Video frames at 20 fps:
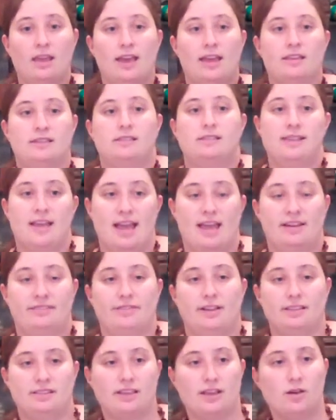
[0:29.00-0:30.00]
has said
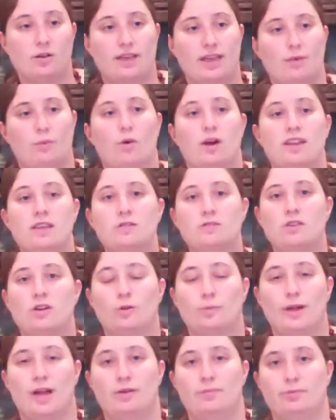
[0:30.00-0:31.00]
if I say, okay, what do you
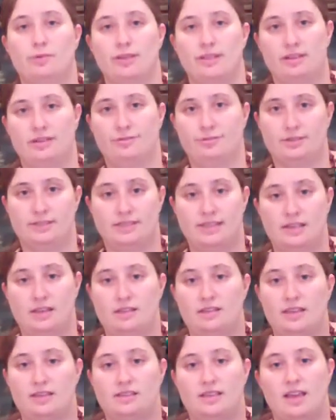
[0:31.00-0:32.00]
know about breathing for
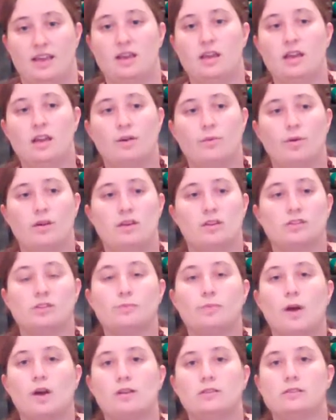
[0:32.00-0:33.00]
singing? They say, well, you're
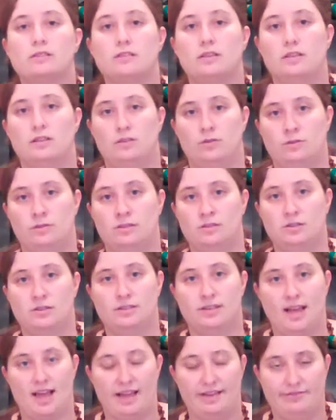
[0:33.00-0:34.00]
supposed to use your
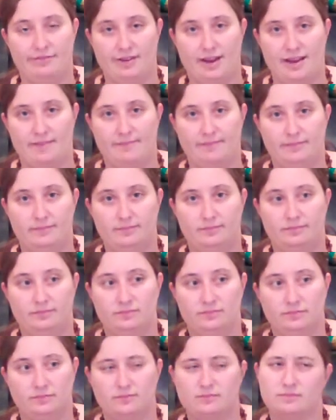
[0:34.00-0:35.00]
diaphragm.
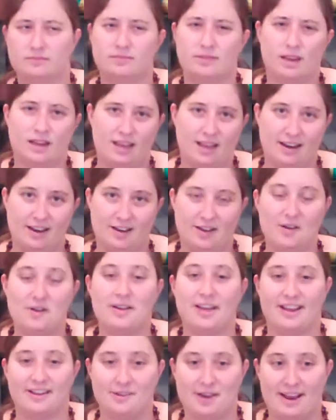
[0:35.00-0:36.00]
I go,
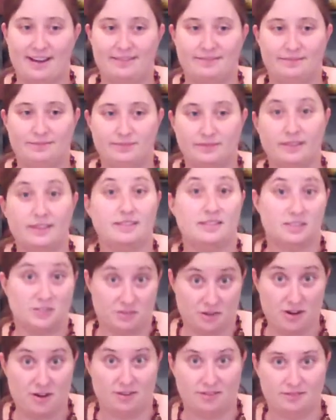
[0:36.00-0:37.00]
okay, great. This is
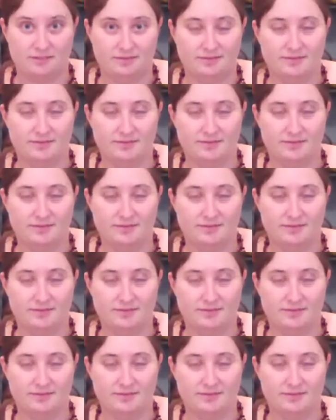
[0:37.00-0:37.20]
true.